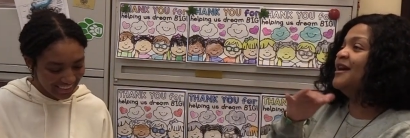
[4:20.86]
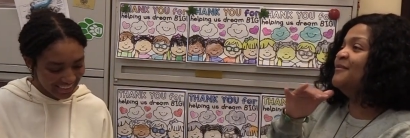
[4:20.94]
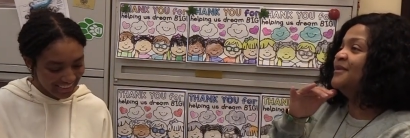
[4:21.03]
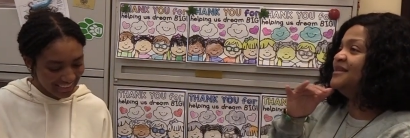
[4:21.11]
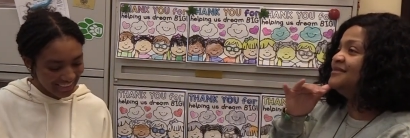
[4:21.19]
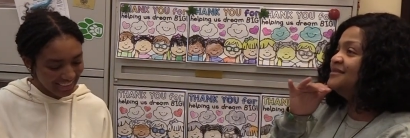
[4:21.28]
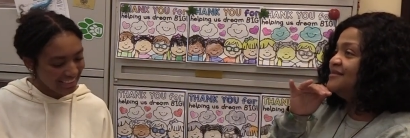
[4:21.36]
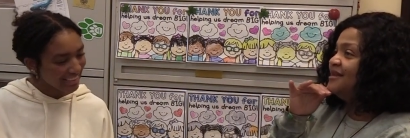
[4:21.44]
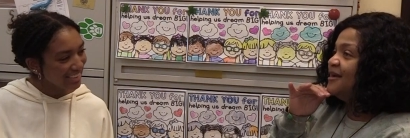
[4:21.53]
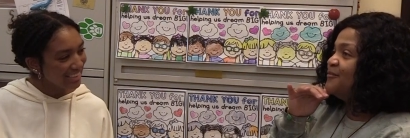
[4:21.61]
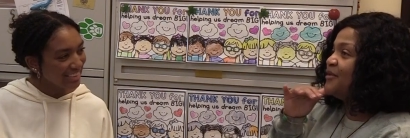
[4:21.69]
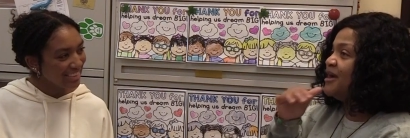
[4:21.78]
Speaker 1: I'm a
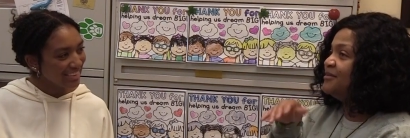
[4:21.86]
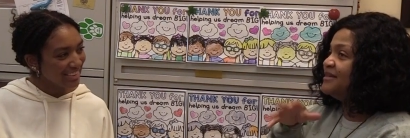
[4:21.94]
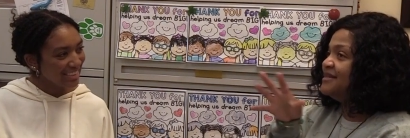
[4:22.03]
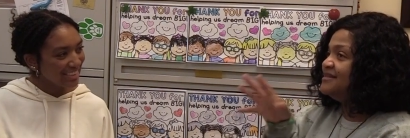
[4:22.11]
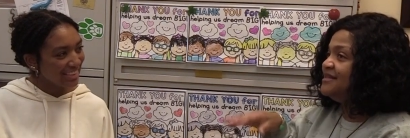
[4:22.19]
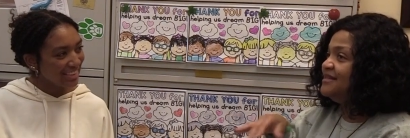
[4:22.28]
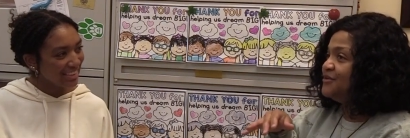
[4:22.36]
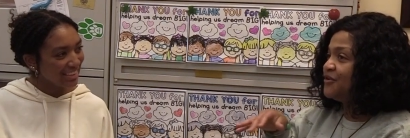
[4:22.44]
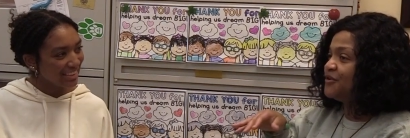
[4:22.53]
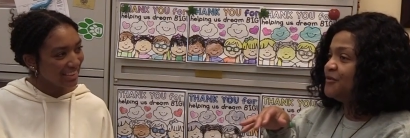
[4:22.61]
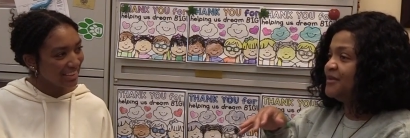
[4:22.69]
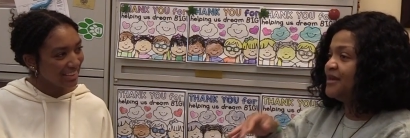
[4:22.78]
I'm probably a tea
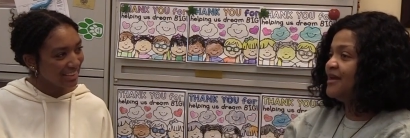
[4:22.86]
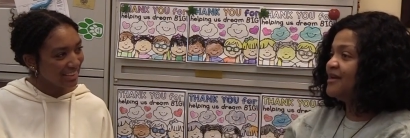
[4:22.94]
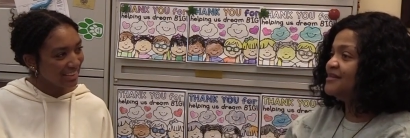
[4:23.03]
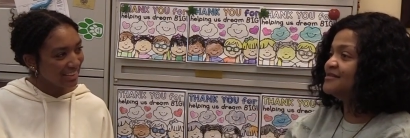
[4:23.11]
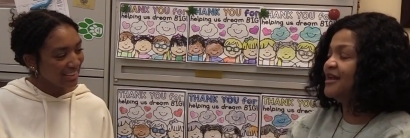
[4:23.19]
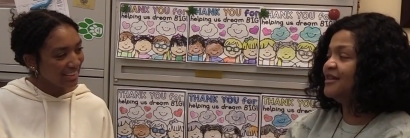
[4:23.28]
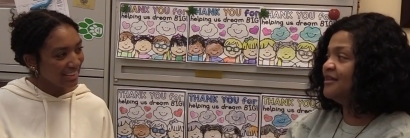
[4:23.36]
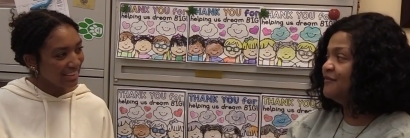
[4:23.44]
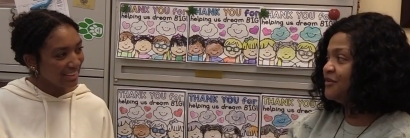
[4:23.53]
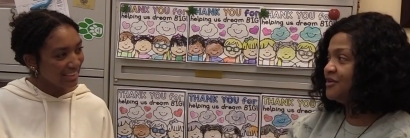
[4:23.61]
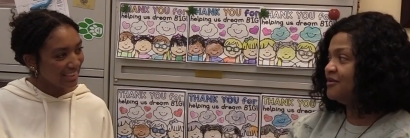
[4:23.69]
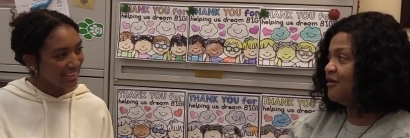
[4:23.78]
girl because I
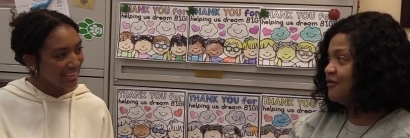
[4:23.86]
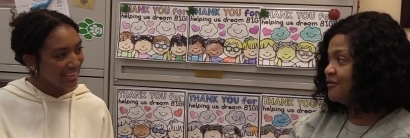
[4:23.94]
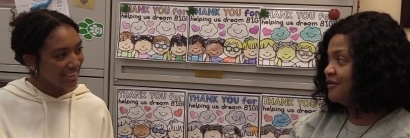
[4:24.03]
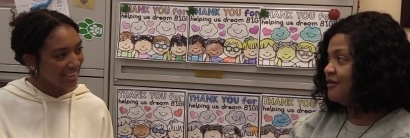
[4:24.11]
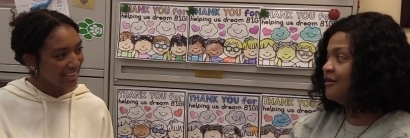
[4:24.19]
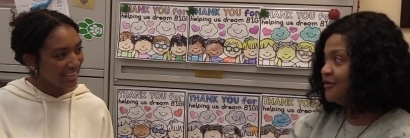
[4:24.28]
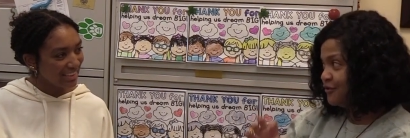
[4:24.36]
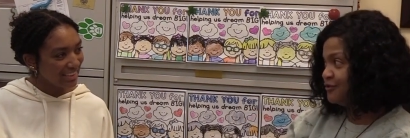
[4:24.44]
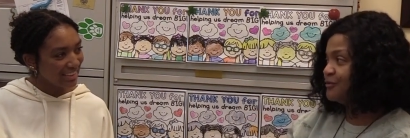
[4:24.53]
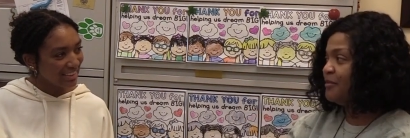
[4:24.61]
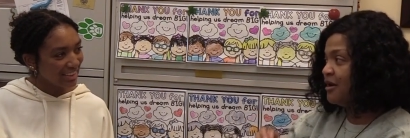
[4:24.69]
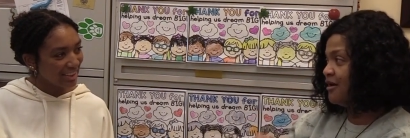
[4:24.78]
love a good Ar
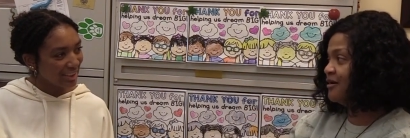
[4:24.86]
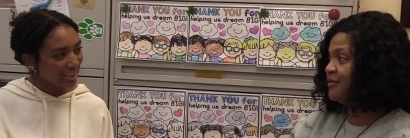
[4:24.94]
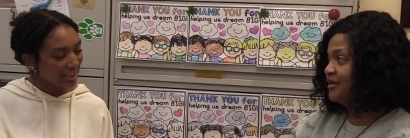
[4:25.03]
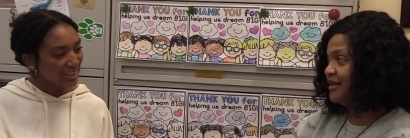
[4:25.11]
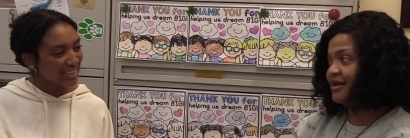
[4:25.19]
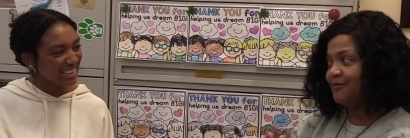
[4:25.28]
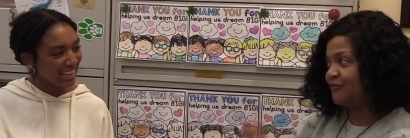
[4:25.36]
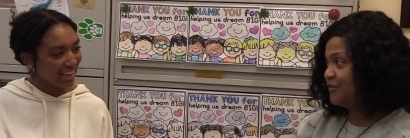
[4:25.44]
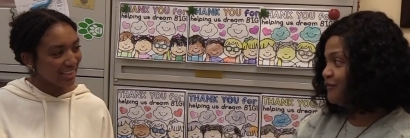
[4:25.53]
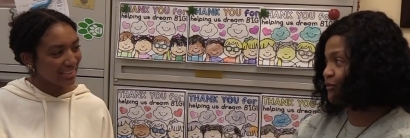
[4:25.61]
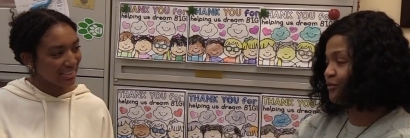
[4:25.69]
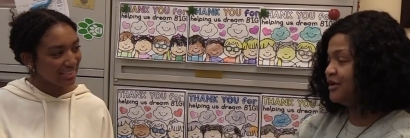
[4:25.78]
Arnold Palmer. Like I'm yeah. from
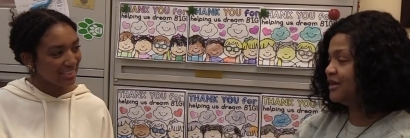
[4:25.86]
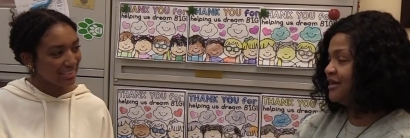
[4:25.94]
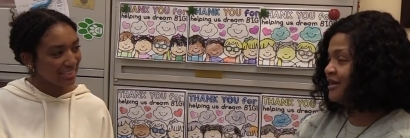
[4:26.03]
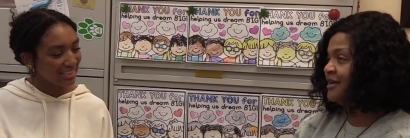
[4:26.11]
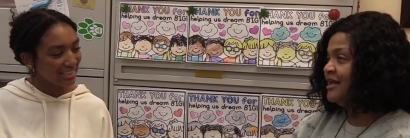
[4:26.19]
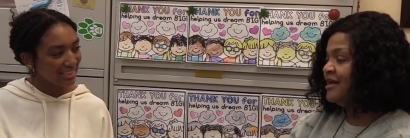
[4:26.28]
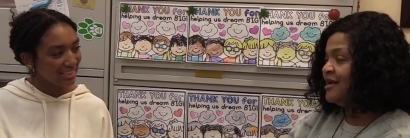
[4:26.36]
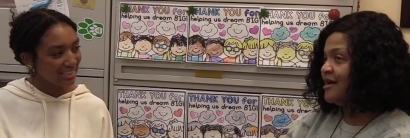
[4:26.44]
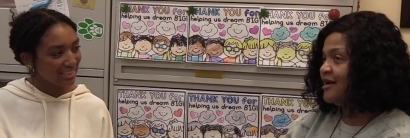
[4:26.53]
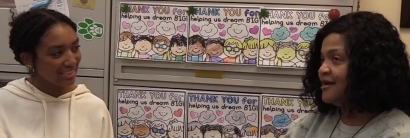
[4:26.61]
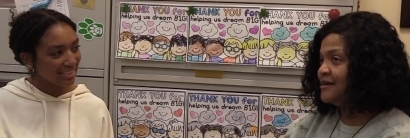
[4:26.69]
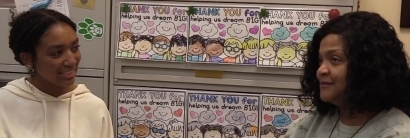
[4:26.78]
Florida,
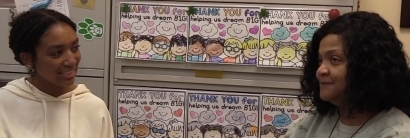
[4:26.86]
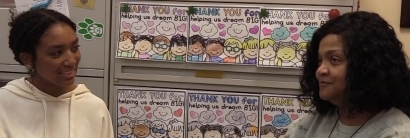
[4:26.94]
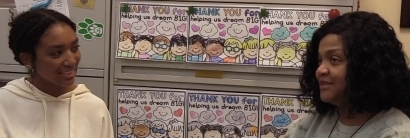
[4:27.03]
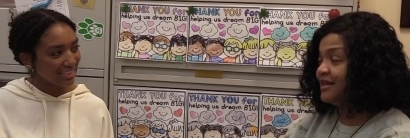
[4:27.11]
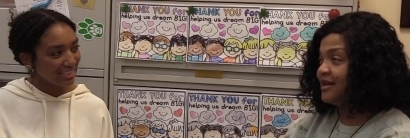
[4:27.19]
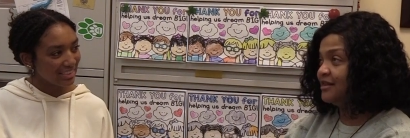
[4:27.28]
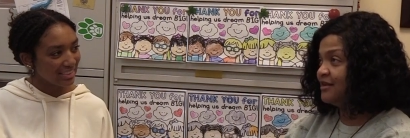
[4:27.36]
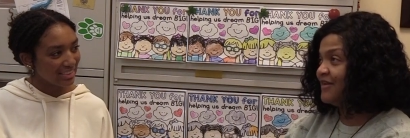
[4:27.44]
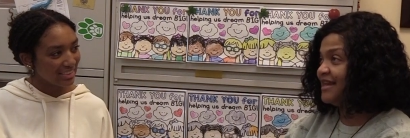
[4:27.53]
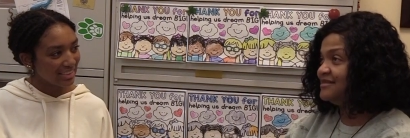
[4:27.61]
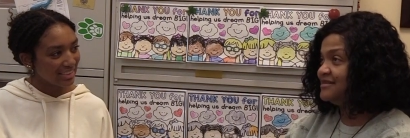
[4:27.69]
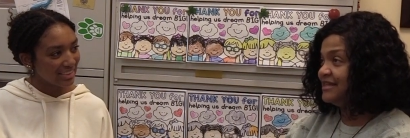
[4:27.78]
um, and I love
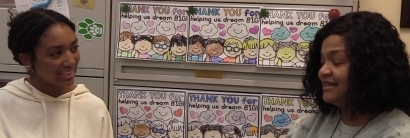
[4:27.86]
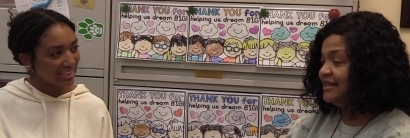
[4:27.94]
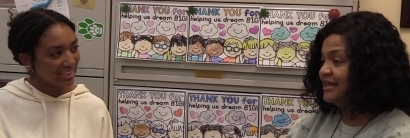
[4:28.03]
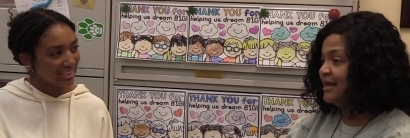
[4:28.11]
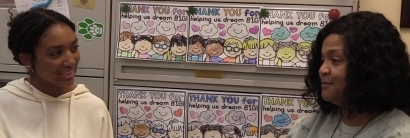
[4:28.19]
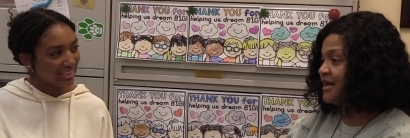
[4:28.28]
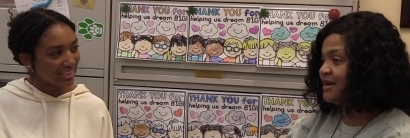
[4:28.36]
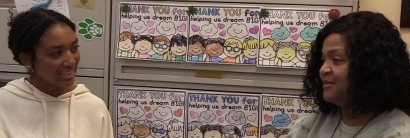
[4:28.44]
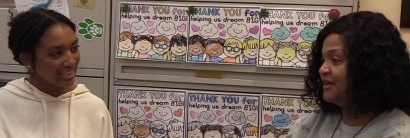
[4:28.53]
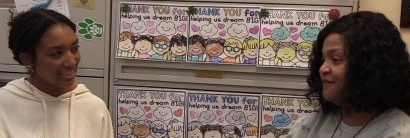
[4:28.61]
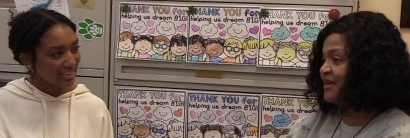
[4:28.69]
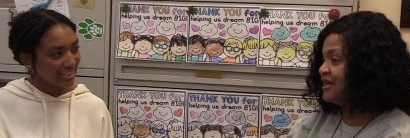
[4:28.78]
iced tea. I'm not a
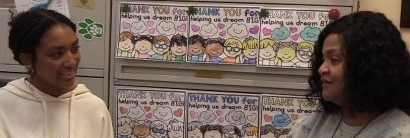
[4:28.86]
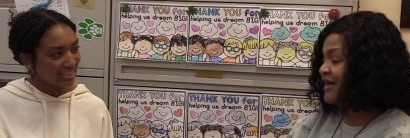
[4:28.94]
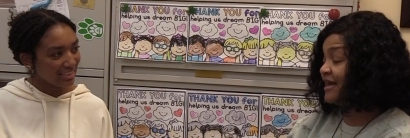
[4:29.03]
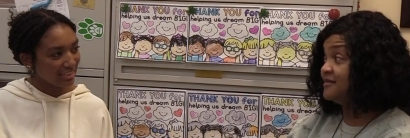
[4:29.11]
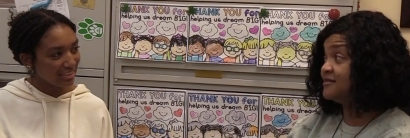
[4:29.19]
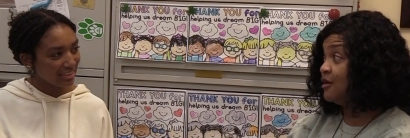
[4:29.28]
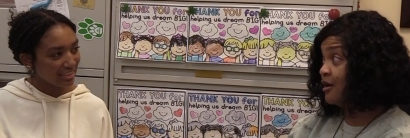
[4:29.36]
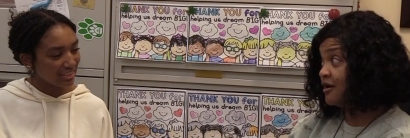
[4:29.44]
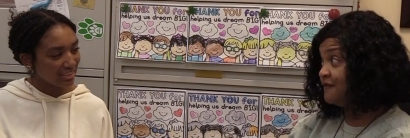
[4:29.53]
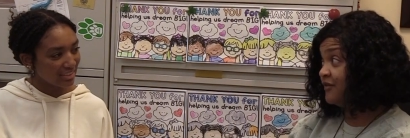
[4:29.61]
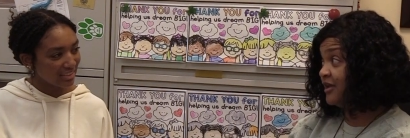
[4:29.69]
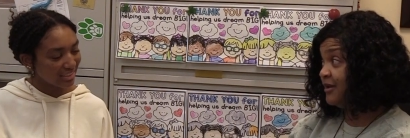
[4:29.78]
big fan of iced
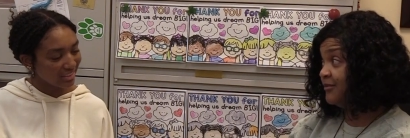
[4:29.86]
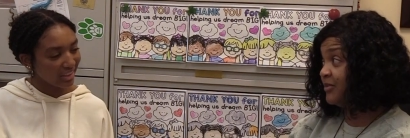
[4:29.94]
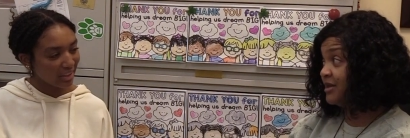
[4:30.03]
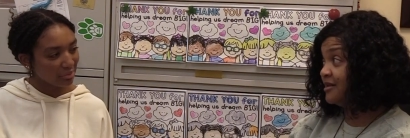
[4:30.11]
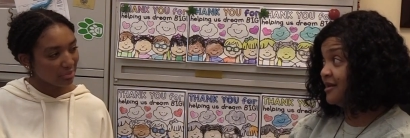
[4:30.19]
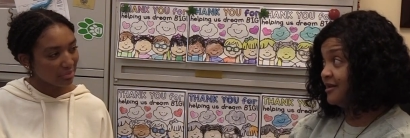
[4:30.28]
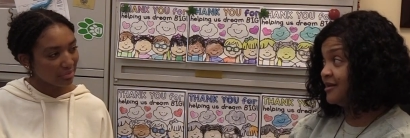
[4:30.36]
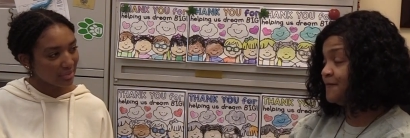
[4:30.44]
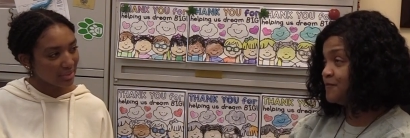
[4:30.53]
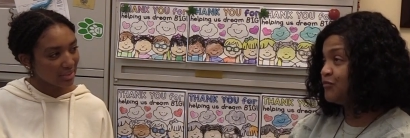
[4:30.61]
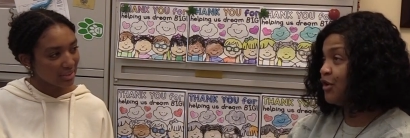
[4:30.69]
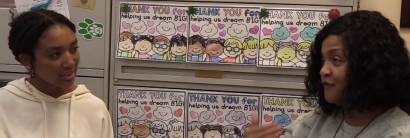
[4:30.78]
coffee, but yeah. like
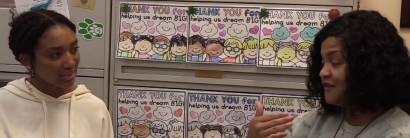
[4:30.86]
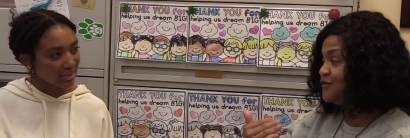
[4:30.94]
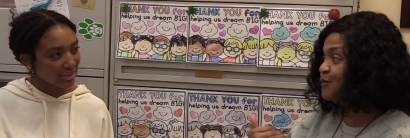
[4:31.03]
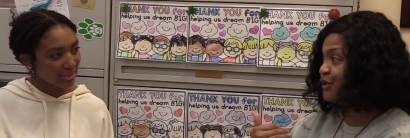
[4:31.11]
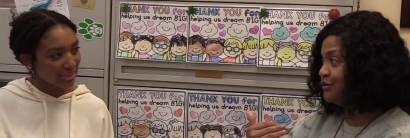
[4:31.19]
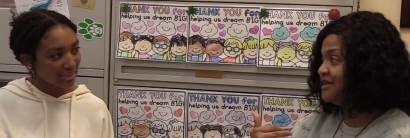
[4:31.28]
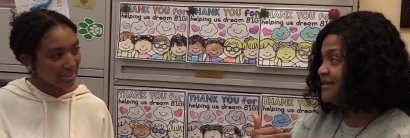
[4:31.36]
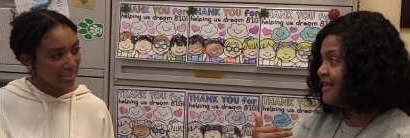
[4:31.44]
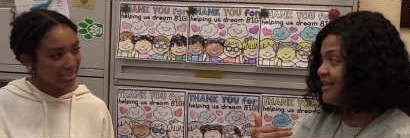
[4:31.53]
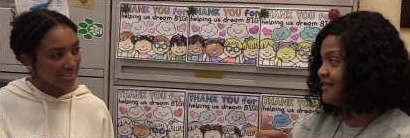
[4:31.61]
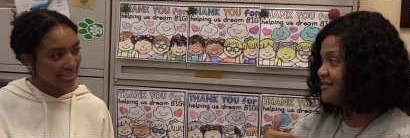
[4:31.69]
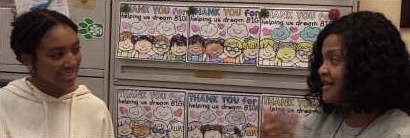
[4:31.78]
on these wintry
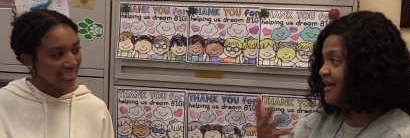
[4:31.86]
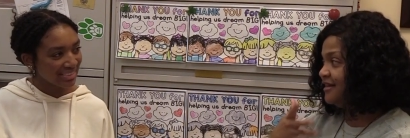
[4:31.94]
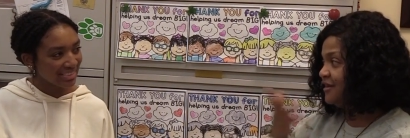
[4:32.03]
days, I